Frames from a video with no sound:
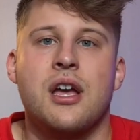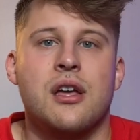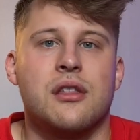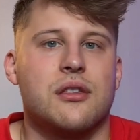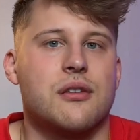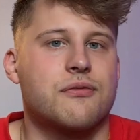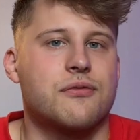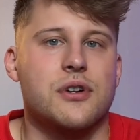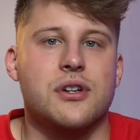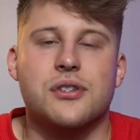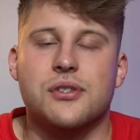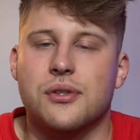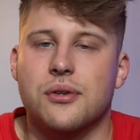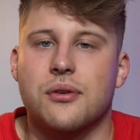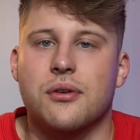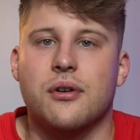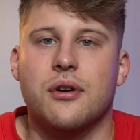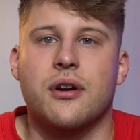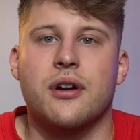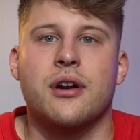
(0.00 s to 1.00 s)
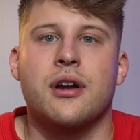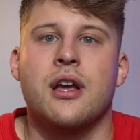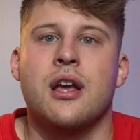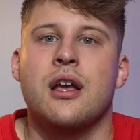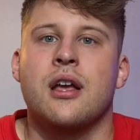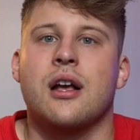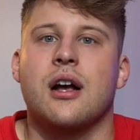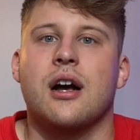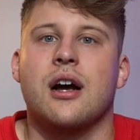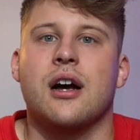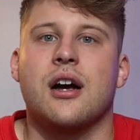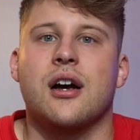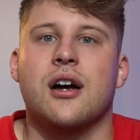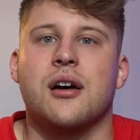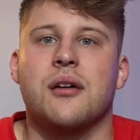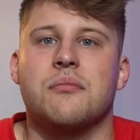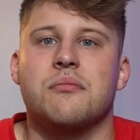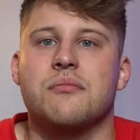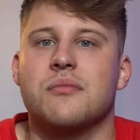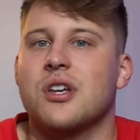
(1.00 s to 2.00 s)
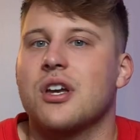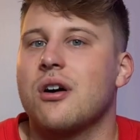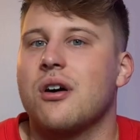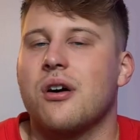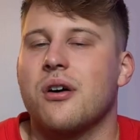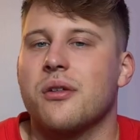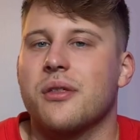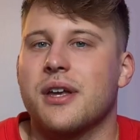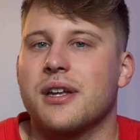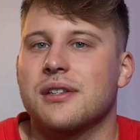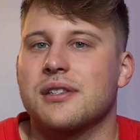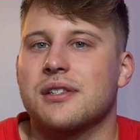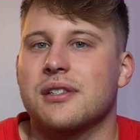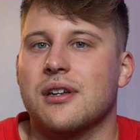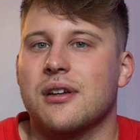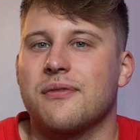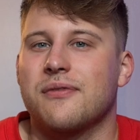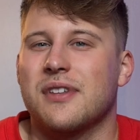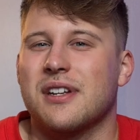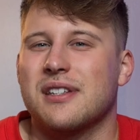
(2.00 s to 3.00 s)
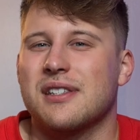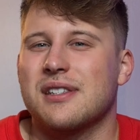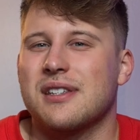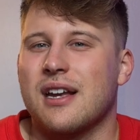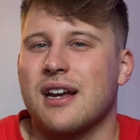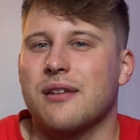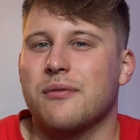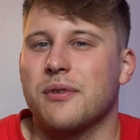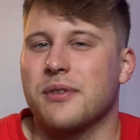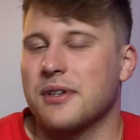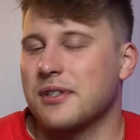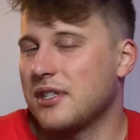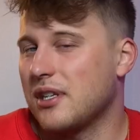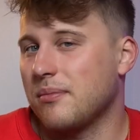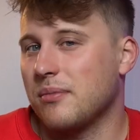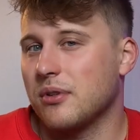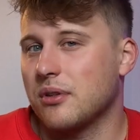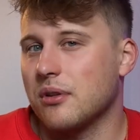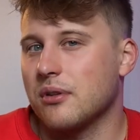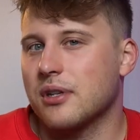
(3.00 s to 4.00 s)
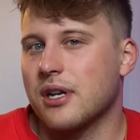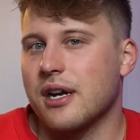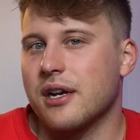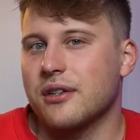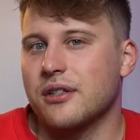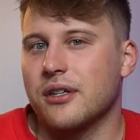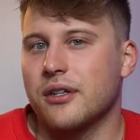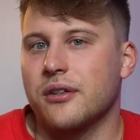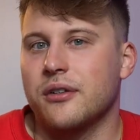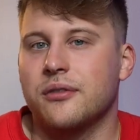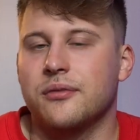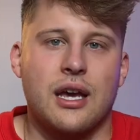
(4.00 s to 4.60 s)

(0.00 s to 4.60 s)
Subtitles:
the front door, all that stuff that's not with a typical condo.